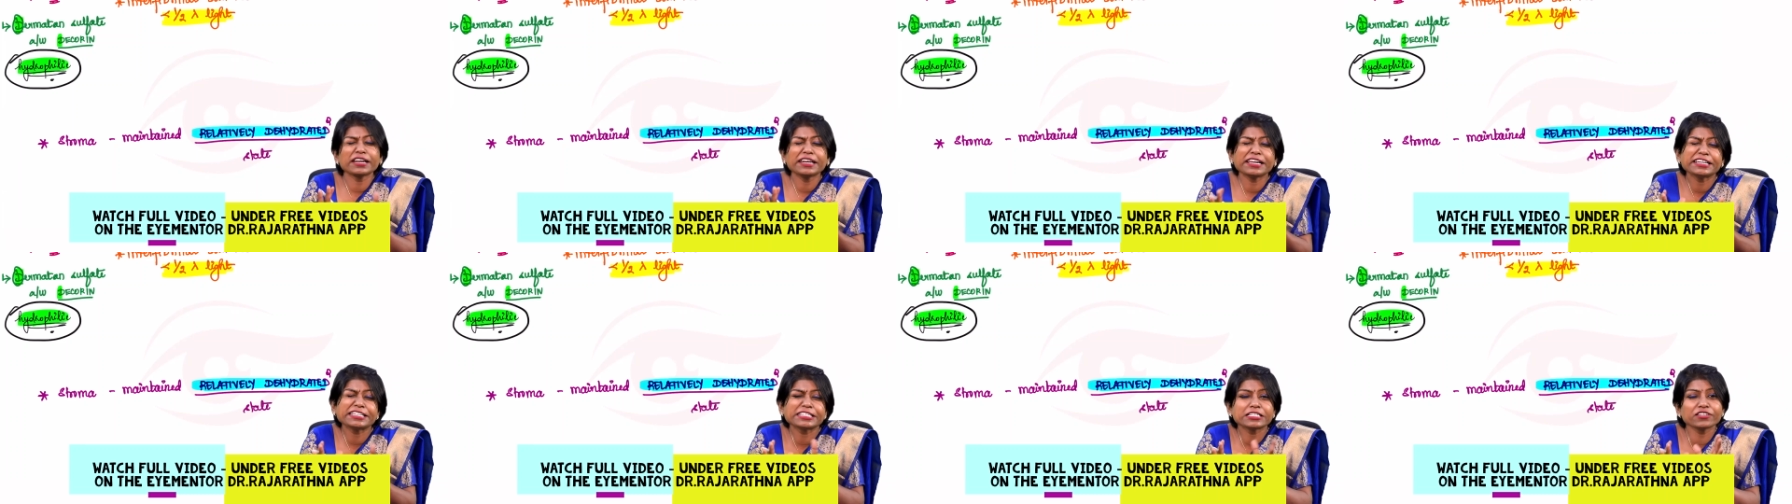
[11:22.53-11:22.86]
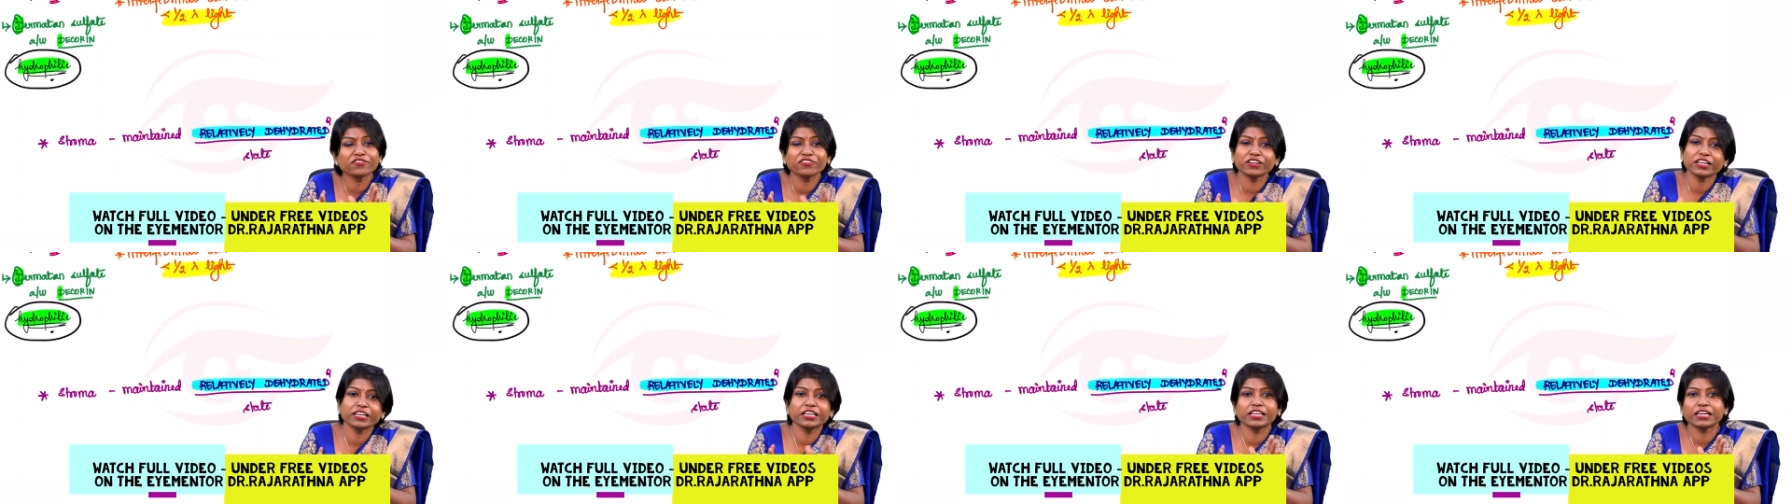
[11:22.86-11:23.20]

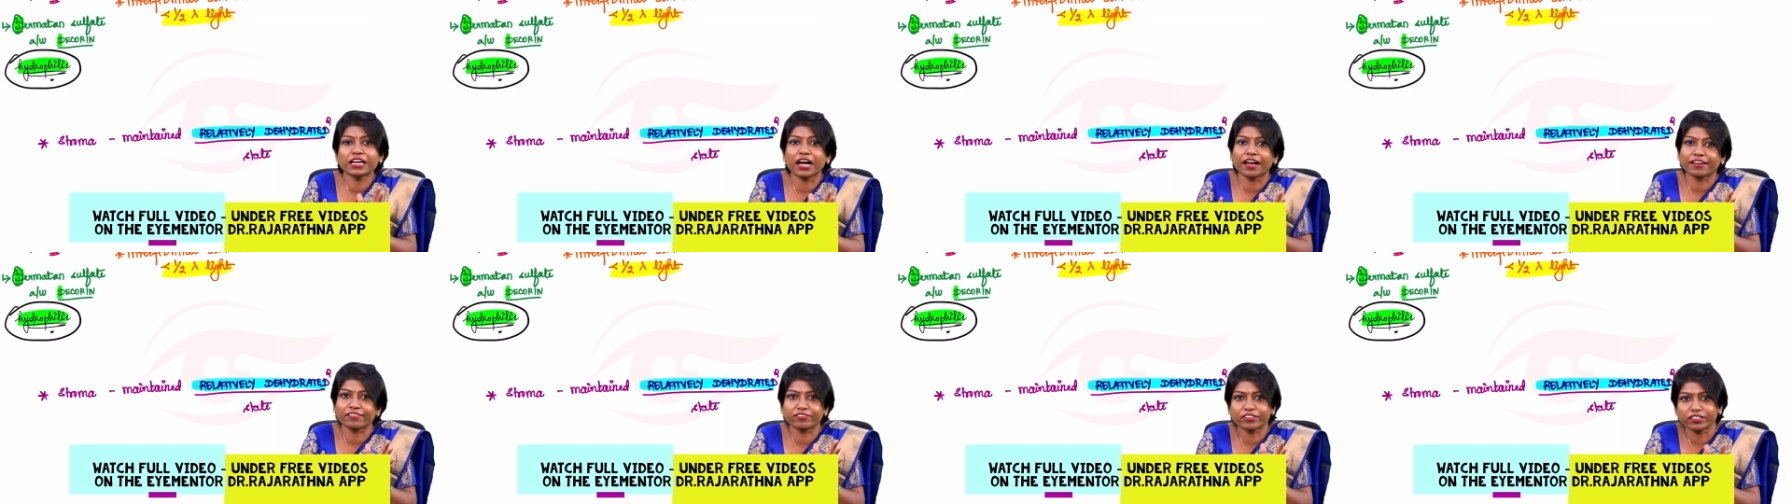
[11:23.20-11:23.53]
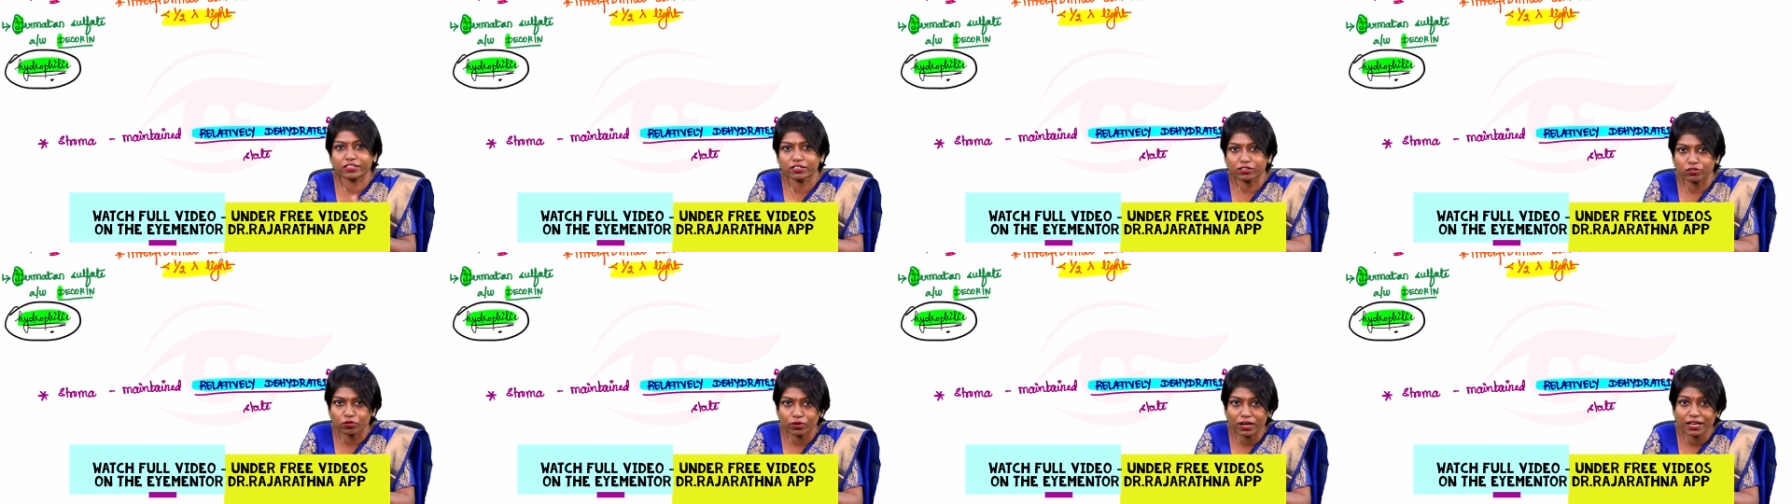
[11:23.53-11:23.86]
Relatively
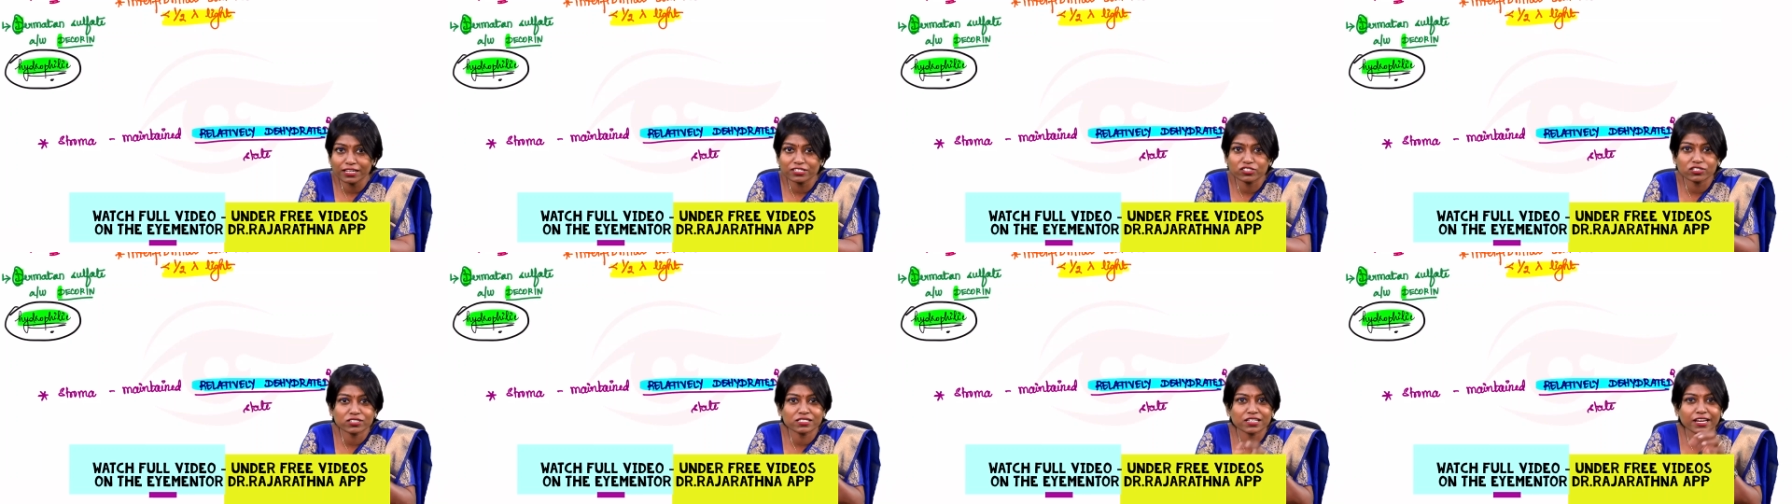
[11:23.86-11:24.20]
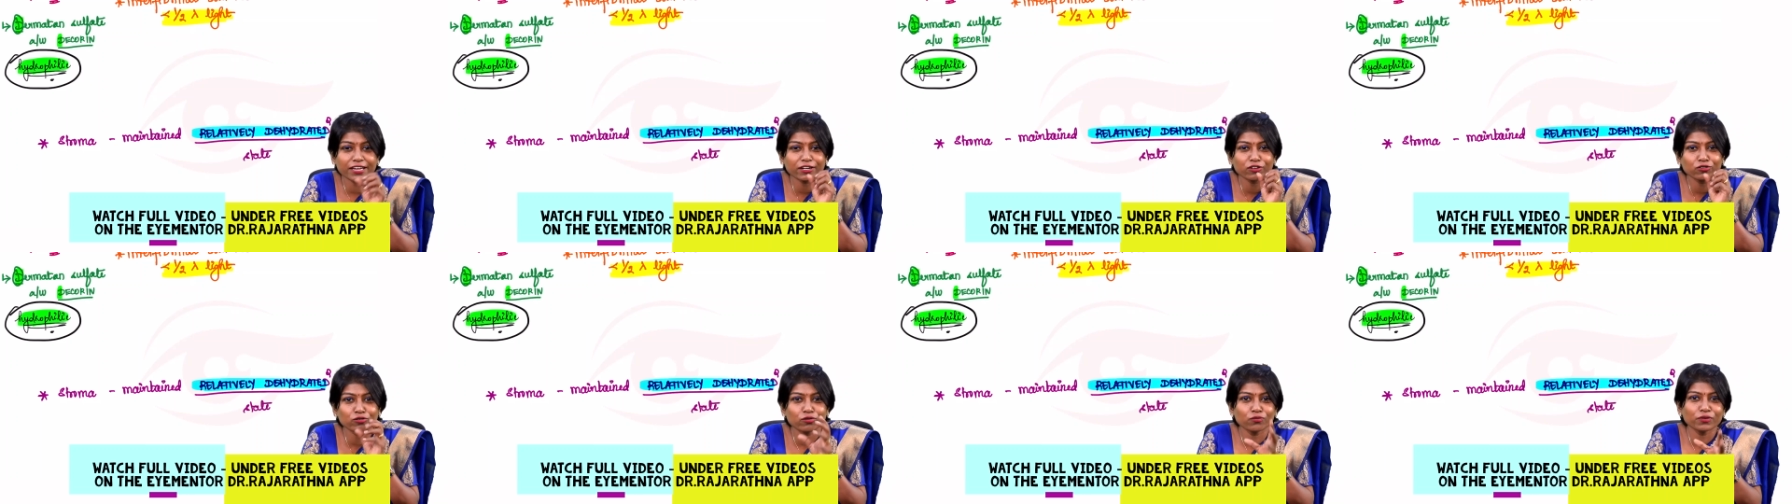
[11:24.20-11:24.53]
dehydrated. Okay. Just
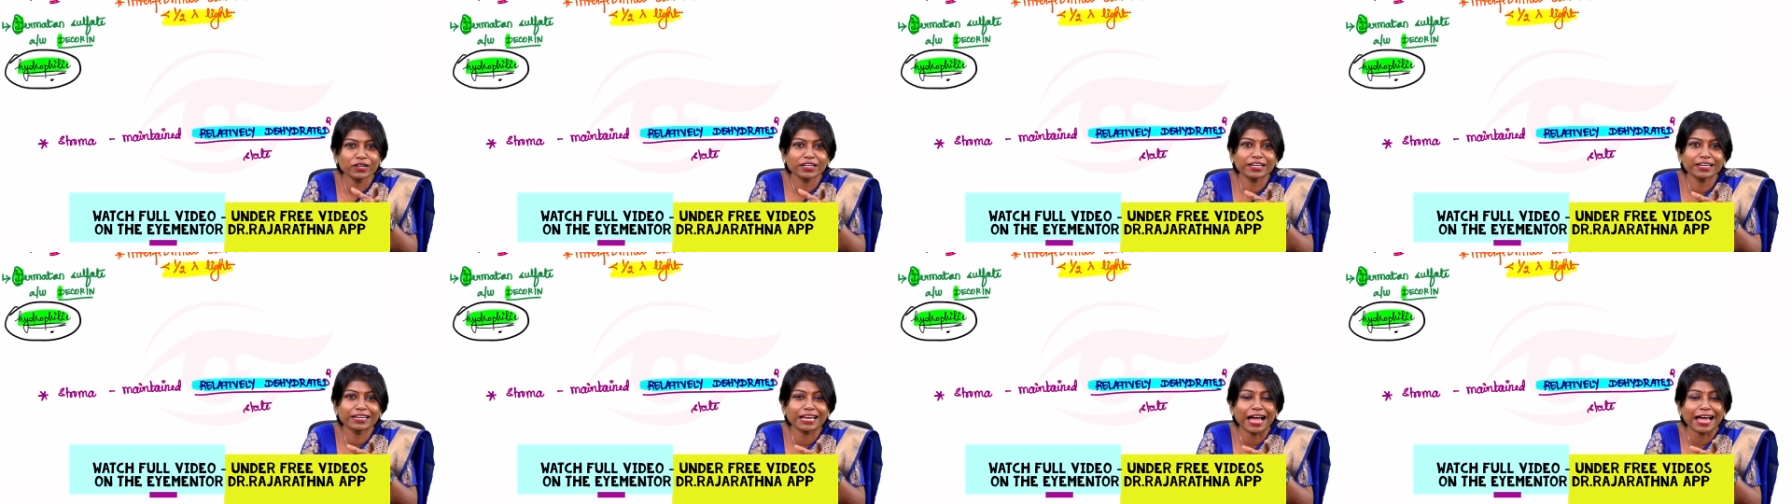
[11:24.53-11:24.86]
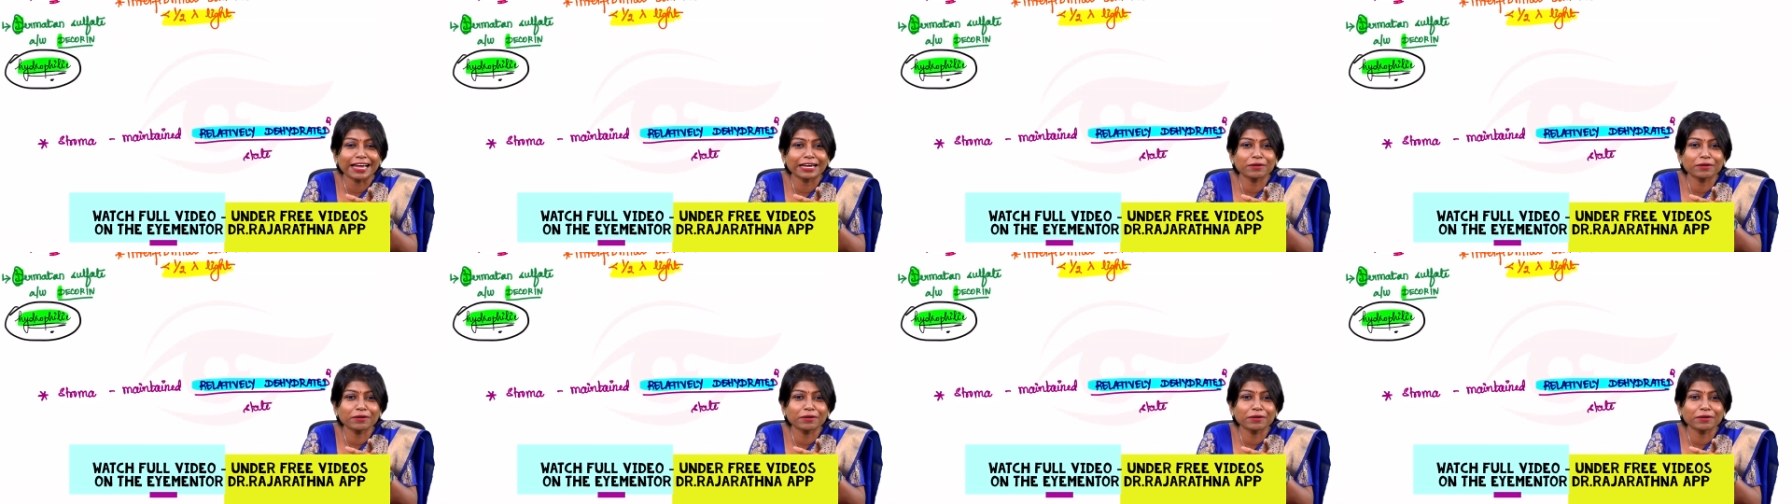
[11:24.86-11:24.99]
like, you know,